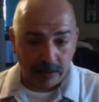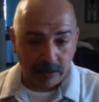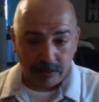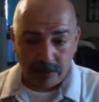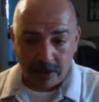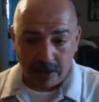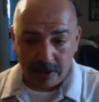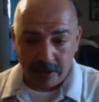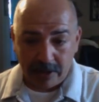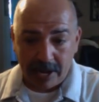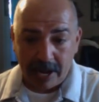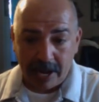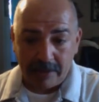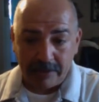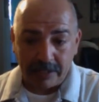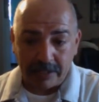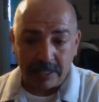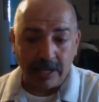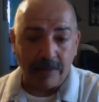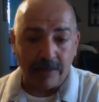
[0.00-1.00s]
I would rather
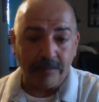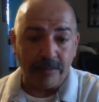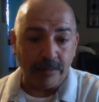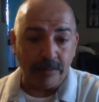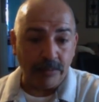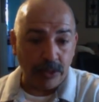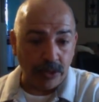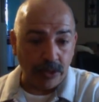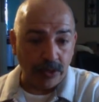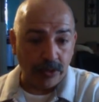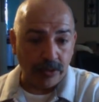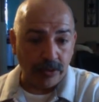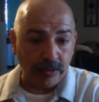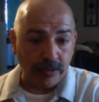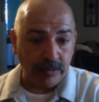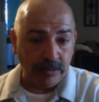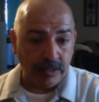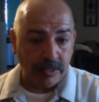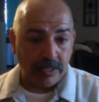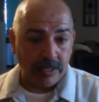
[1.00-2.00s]
have it come from
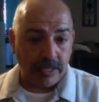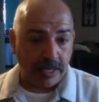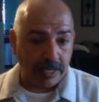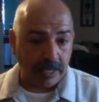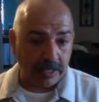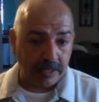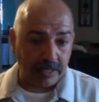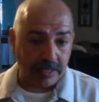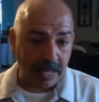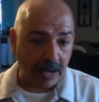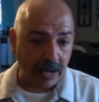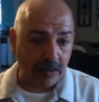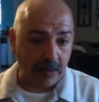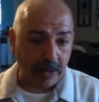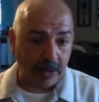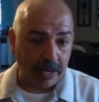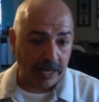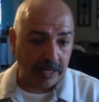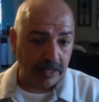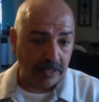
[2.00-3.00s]
you, and
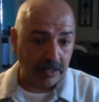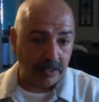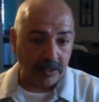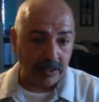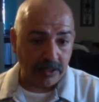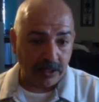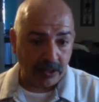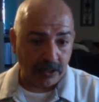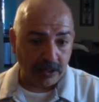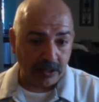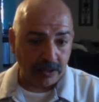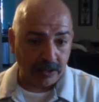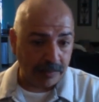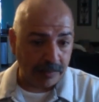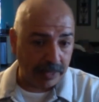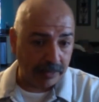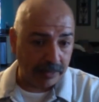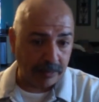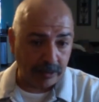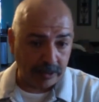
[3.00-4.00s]
that way, you know, the
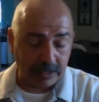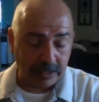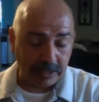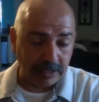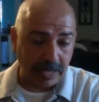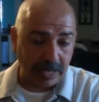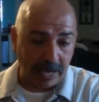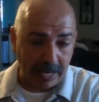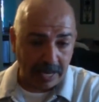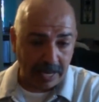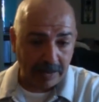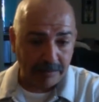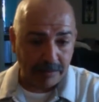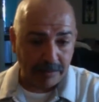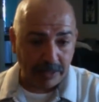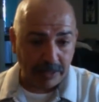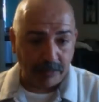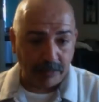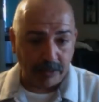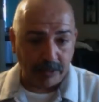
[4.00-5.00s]
members, because I
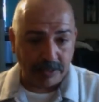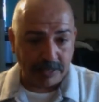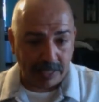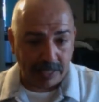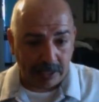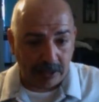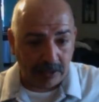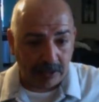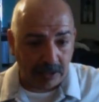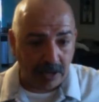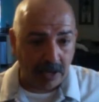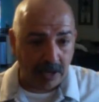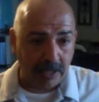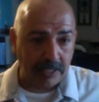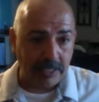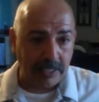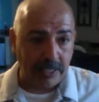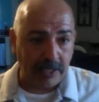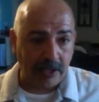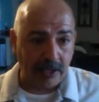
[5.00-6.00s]
have members that are
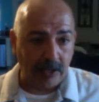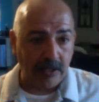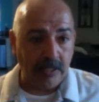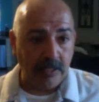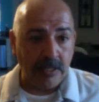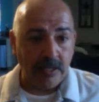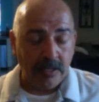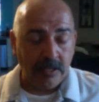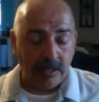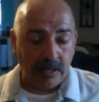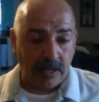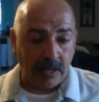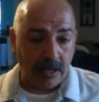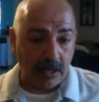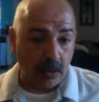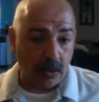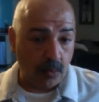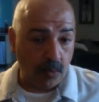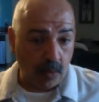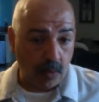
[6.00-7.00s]
on here
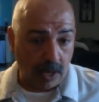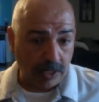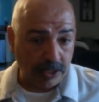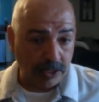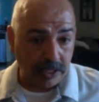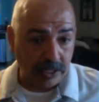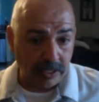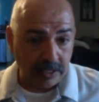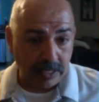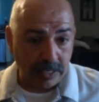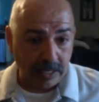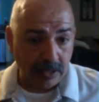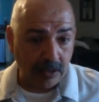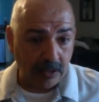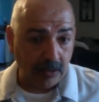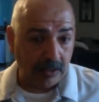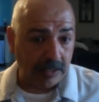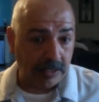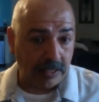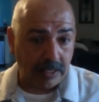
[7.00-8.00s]
watching
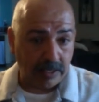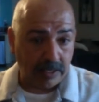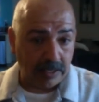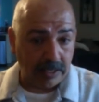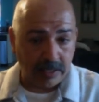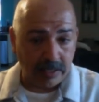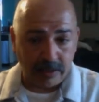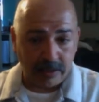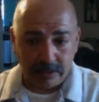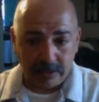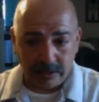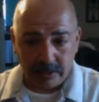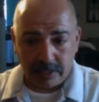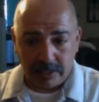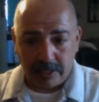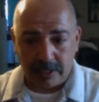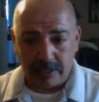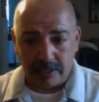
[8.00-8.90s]
now and